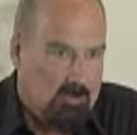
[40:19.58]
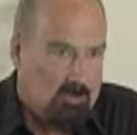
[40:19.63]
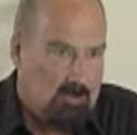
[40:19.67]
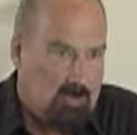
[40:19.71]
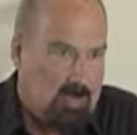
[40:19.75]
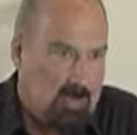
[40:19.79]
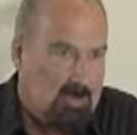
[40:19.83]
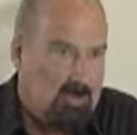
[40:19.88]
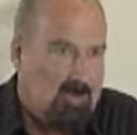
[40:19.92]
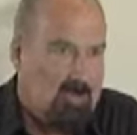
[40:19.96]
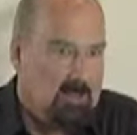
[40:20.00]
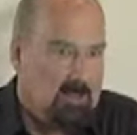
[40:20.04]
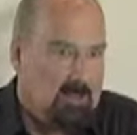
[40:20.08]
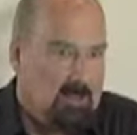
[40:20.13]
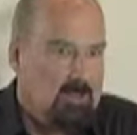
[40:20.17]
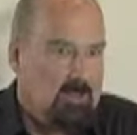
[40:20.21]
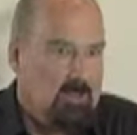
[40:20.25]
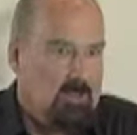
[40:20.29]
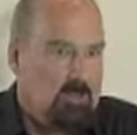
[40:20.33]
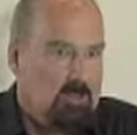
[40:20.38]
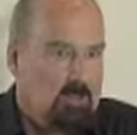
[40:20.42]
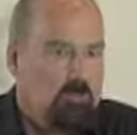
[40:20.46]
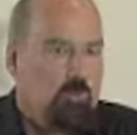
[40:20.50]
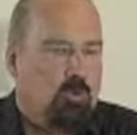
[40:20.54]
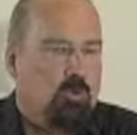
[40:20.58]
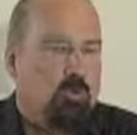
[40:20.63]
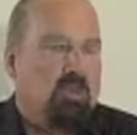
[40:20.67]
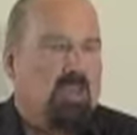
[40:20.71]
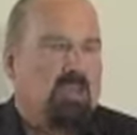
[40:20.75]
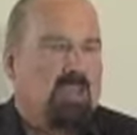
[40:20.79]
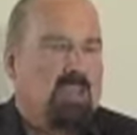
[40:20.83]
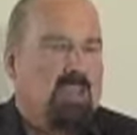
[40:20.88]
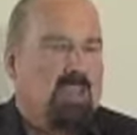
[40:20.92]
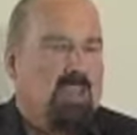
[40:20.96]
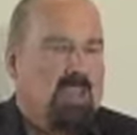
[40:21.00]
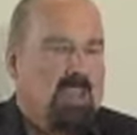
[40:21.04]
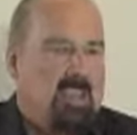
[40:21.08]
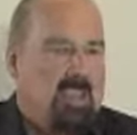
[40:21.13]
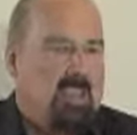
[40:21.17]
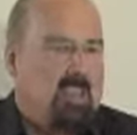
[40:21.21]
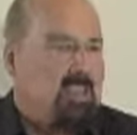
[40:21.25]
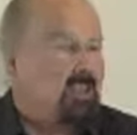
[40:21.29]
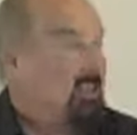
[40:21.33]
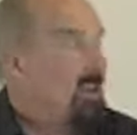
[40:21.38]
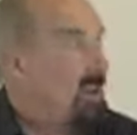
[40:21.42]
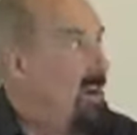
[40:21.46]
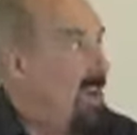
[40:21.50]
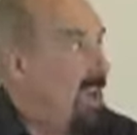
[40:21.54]
right? So just put an
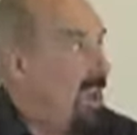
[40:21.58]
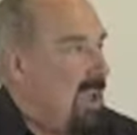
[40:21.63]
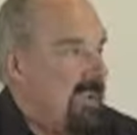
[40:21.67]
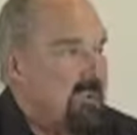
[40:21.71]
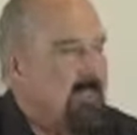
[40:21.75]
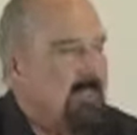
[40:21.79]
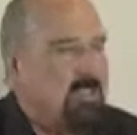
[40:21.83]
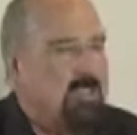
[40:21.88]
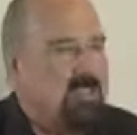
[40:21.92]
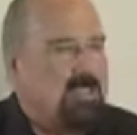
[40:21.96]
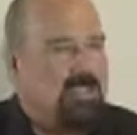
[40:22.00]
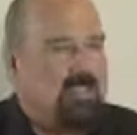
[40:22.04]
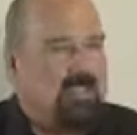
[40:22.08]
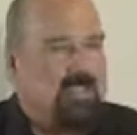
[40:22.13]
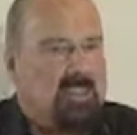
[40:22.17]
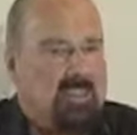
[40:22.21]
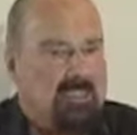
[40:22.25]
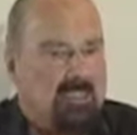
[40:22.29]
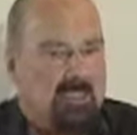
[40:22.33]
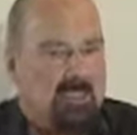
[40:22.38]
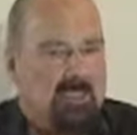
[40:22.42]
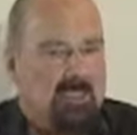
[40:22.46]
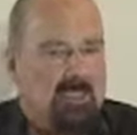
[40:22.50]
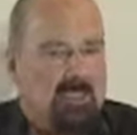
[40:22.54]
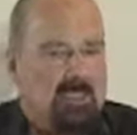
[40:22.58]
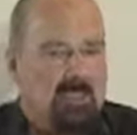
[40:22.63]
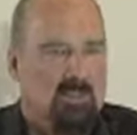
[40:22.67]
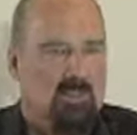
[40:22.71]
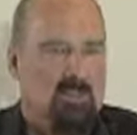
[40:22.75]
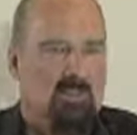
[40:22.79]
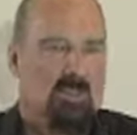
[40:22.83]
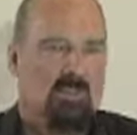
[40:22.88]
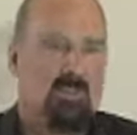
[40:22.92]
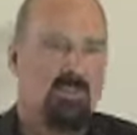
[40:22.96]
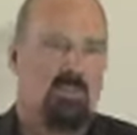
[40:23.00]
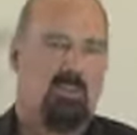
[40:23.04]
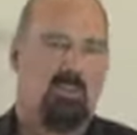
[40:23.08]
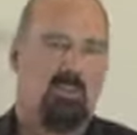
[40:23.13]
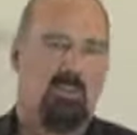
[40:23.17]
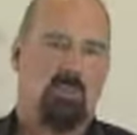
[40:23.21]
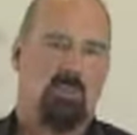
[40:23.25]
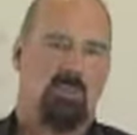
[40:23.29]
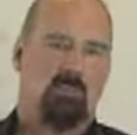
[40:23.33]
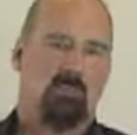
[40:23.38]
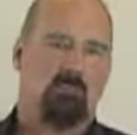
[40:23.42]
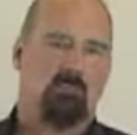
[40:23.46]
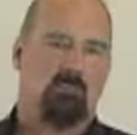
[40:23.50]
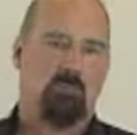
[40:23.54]
E or an H. It's easy, or you
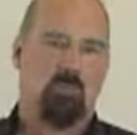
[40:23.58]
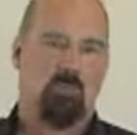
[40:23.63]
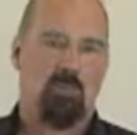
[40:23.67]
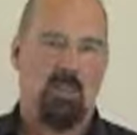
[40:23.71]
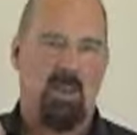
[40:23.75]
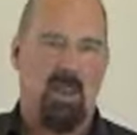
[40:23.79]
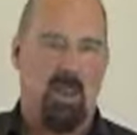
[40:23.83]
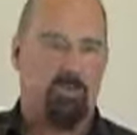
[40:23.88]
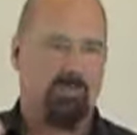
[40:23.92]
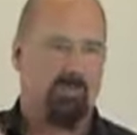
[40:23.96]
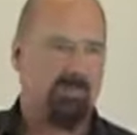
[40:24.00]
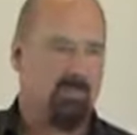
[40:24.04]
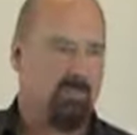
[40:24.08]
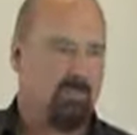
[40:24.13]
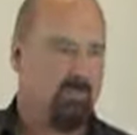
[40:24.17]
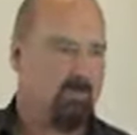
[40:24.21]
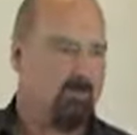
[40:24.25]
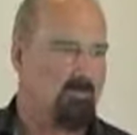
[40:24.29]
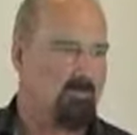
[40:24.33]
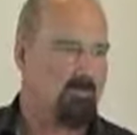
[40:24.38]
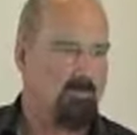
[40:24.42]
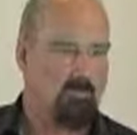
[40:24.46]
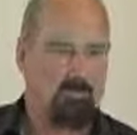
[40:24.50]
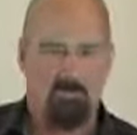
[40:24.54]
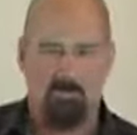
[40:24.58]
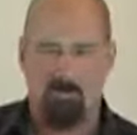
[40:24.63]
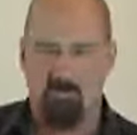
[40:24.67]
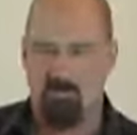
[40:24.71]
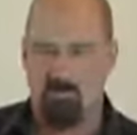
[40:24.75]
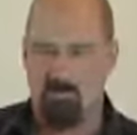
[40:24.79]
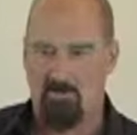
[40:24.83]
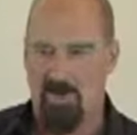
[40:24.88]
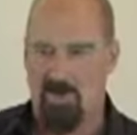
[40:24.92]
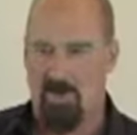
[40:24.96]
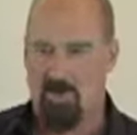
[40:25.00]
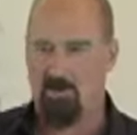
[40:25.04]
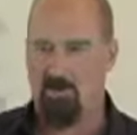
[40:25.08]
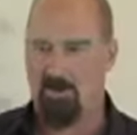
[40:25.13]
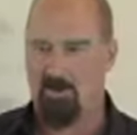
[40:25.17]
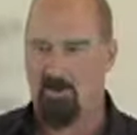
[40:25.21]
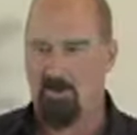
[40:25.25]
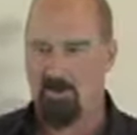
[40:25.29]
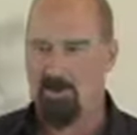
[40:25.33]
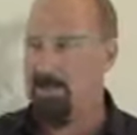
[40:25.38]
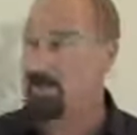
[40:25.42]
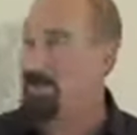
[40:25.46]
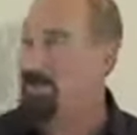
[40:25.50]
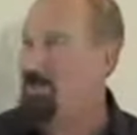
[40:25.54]
can put an M for maybe,
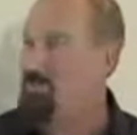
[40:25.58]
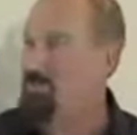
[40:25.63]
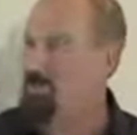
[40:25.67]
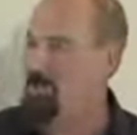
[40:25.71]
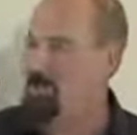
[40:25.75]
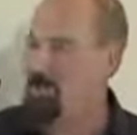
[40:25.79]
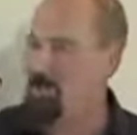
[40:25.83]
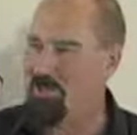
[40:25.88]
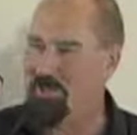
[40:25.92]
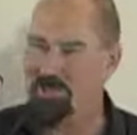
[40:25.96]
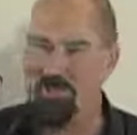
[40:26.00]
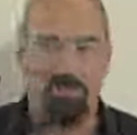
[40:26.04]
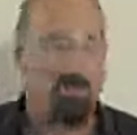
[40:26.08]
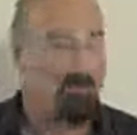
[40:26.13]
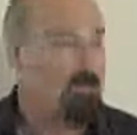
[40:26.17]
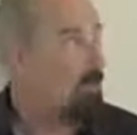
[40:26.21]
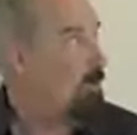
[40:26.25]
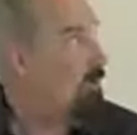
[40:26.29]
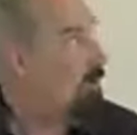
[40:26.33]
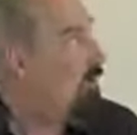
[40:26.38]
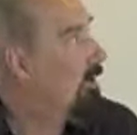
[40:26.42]
or an intermediate if you